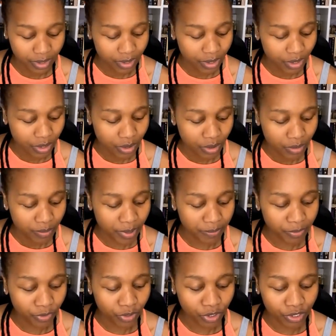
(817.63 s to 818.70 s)
But
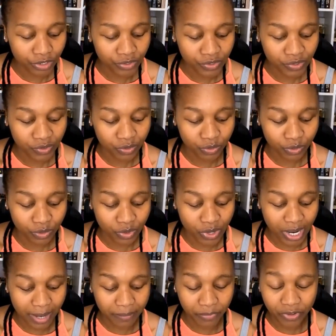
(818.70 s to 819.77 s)
because I'm
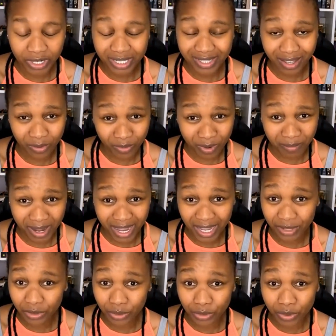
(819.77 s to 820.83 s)
not a sangoma, I don't
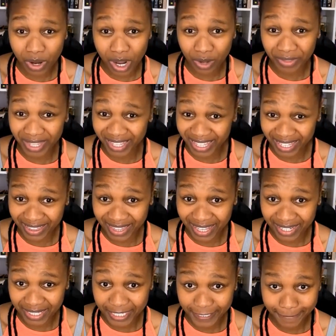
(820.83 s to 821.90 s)
know how they get that.
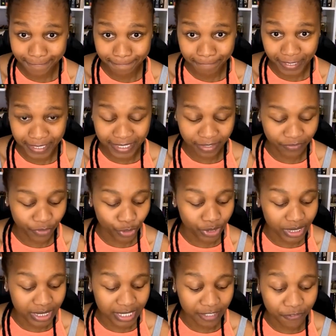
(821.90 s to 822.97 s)
It's a very
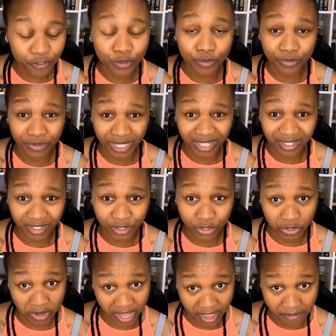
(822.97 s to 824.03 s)
difficult thing to
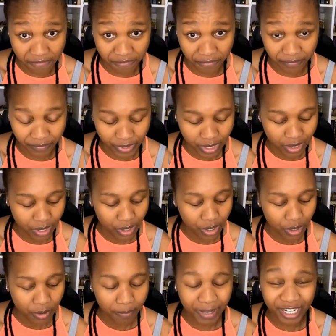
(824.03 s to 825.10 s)
have,
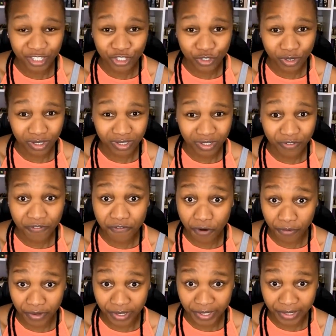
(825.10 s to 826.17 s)
but it's not
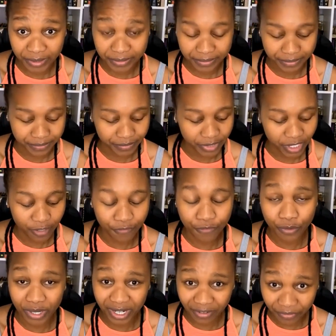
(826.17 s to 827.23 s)
foreign. If you're an
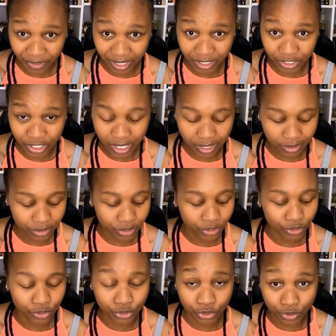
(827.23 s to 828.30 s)
African child, you
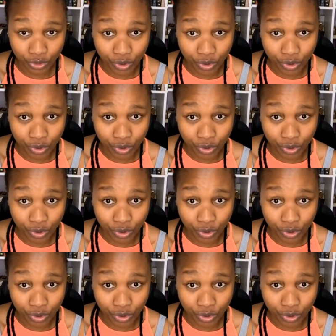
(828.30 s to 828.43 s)
should know.